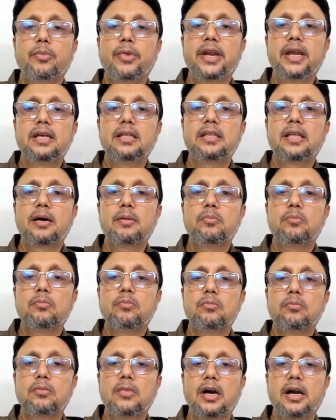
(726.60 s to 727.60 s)
Bring
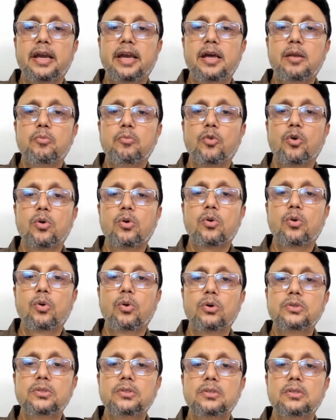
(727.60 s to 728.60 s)
them again more
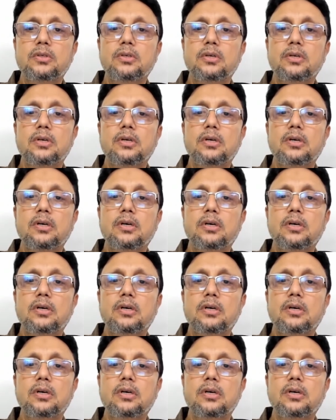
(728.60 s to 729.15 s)
close.